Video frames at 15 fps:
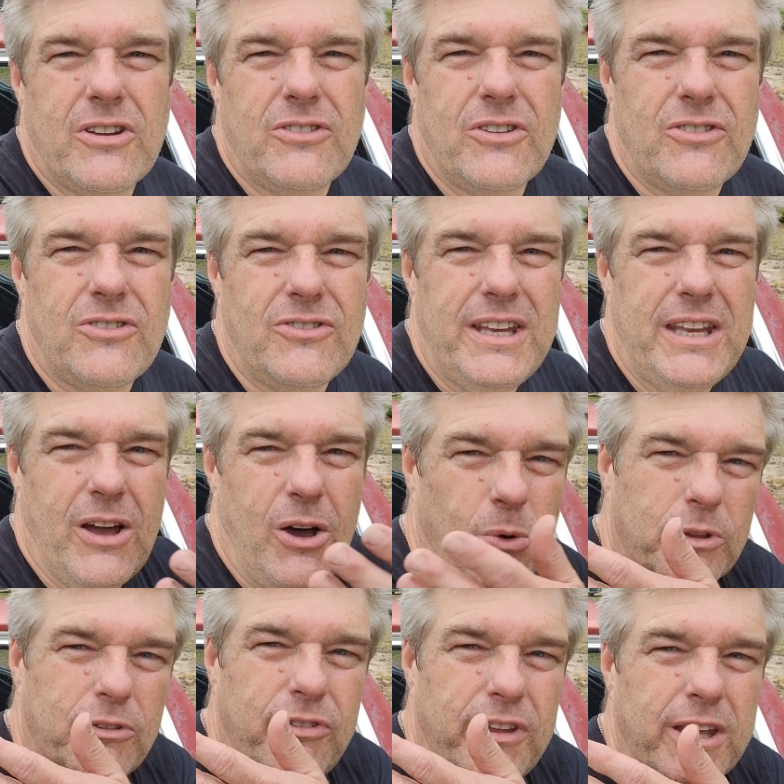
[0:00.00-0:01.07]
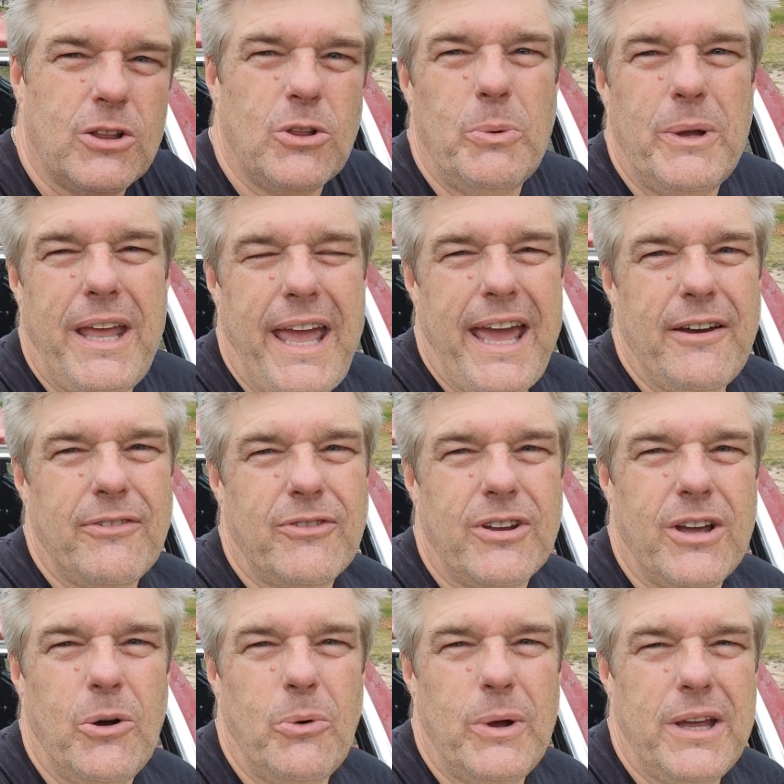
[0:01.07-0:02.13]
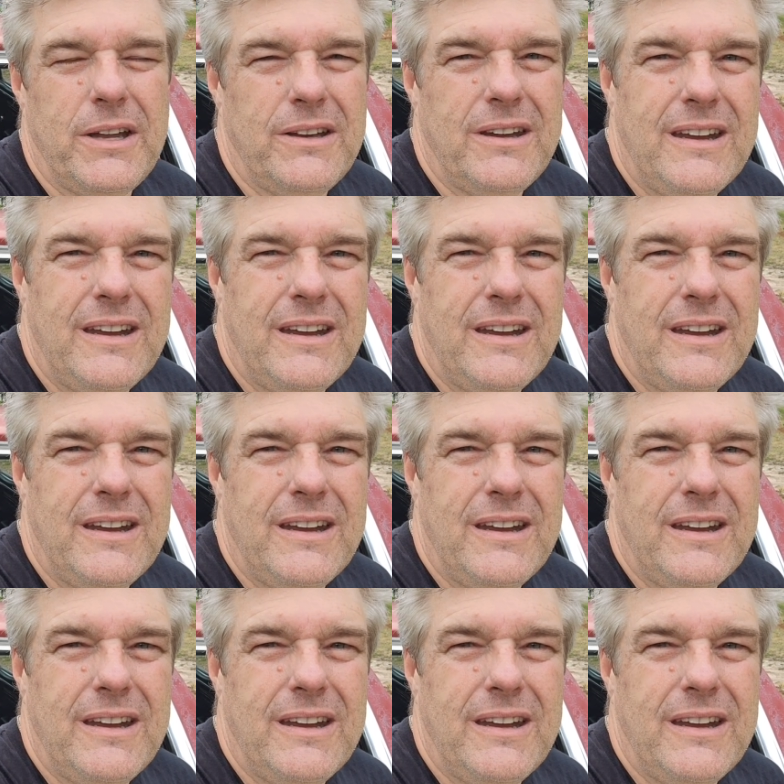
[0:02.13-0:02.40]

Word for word: because this is the only vehicle we have to go in.